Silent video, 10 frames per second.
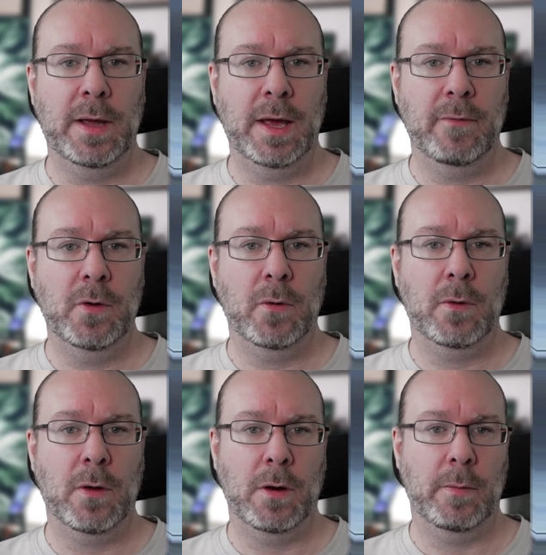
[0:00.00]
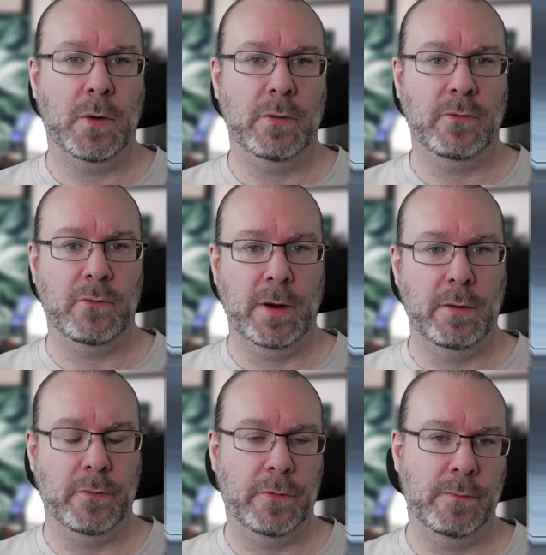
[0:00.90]
no column
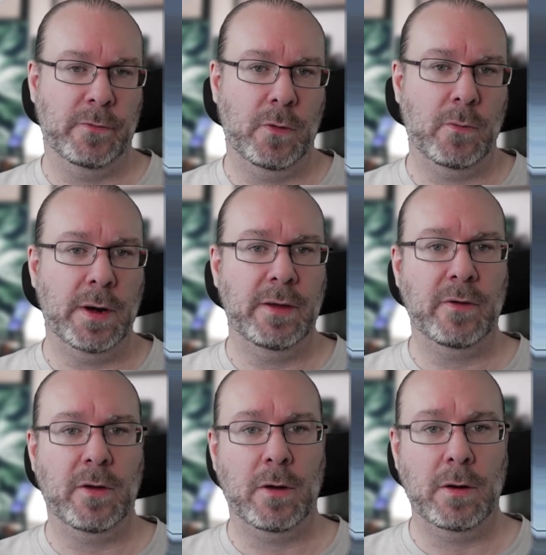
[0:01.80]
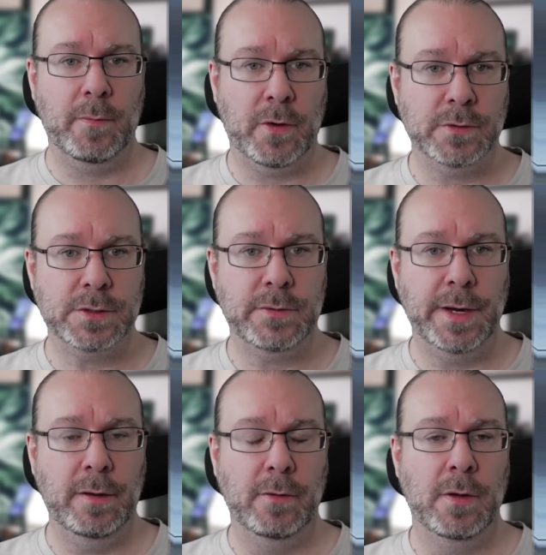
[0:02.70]
constraints. So what is a column
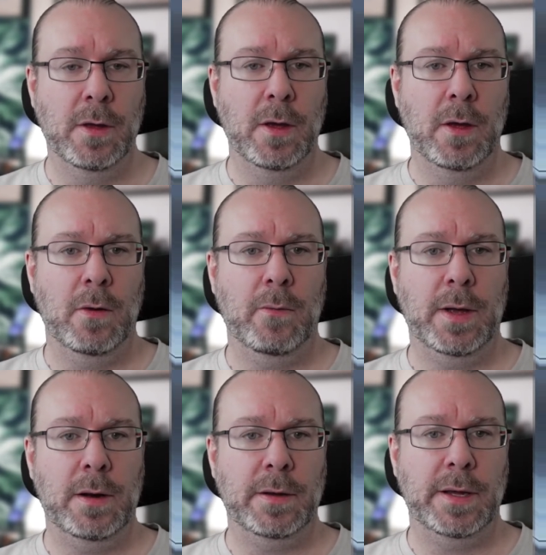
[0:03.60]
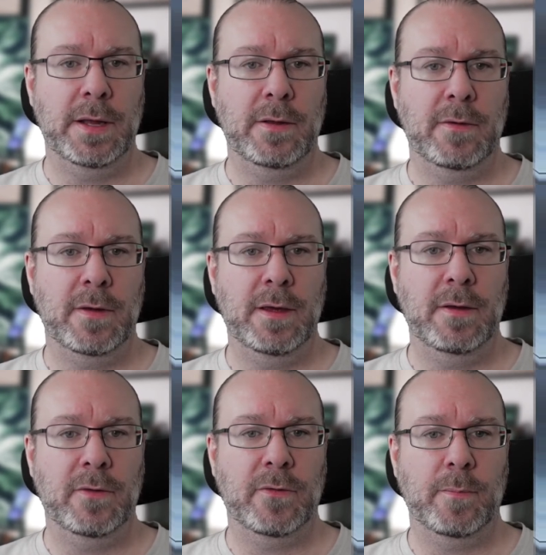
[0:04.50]
constraint? Well, it
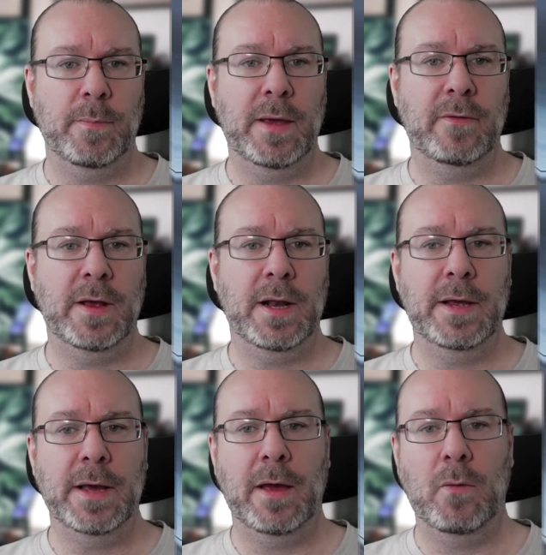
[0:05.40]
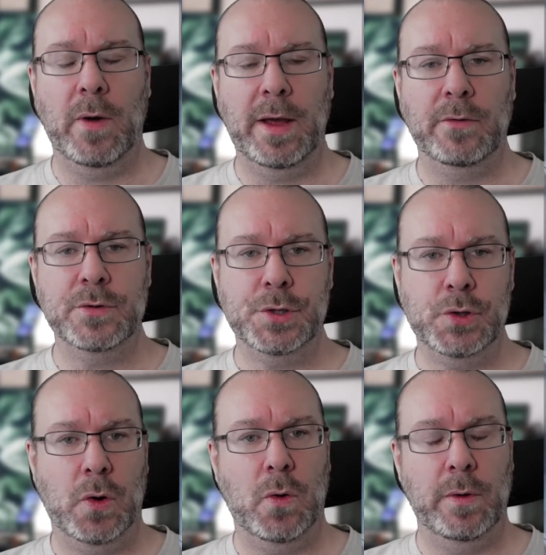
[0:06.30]
is basically a way to
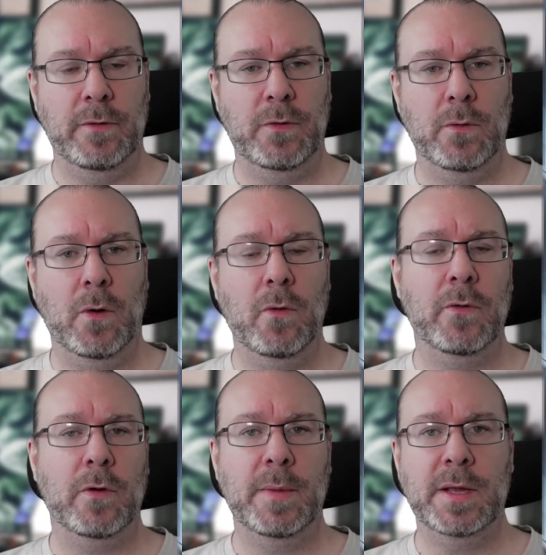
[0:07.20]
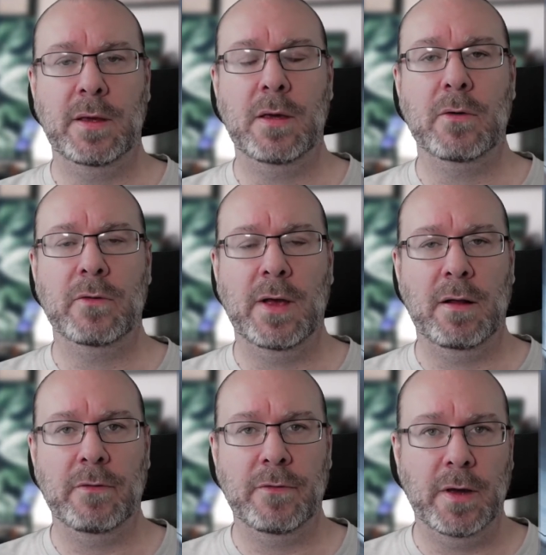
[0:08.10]
show if you're overcommitting
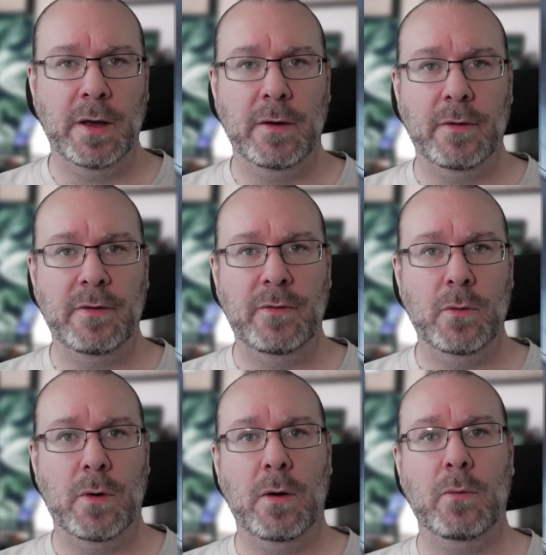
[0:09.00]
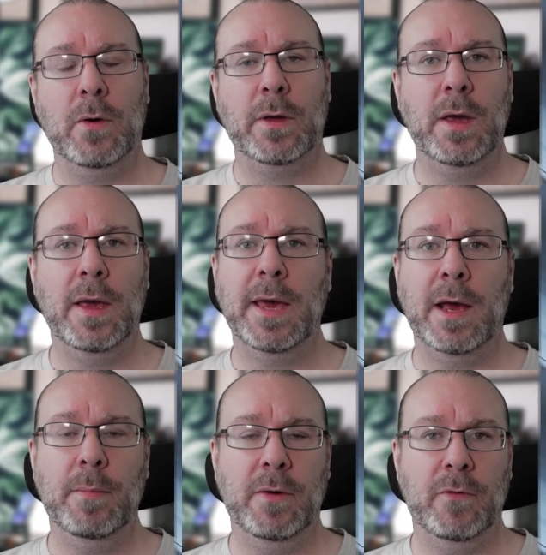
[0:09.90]
yourself. If you are working in
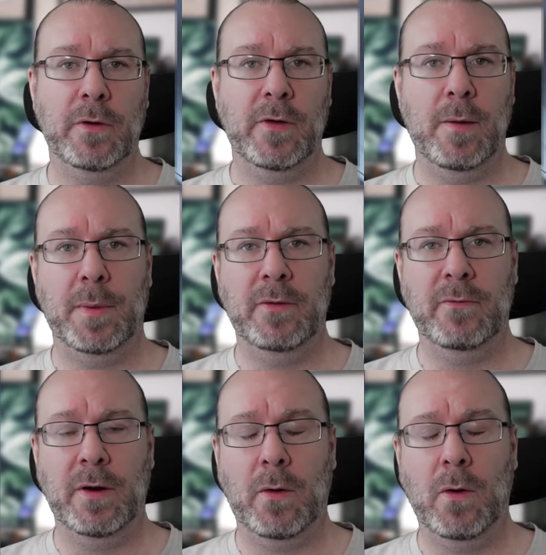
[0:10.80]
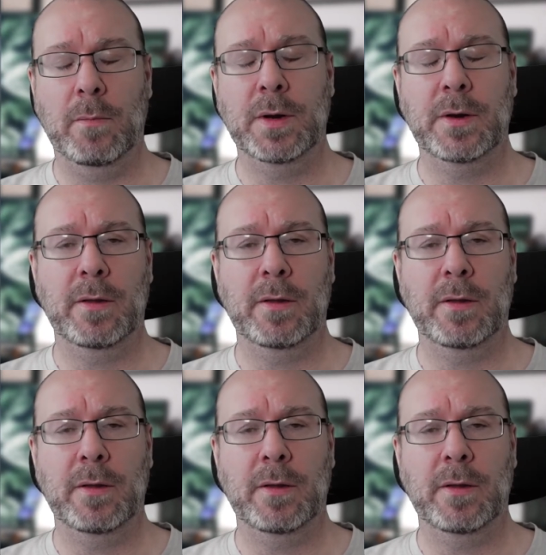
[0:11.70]
Kanban, for example, it's very common that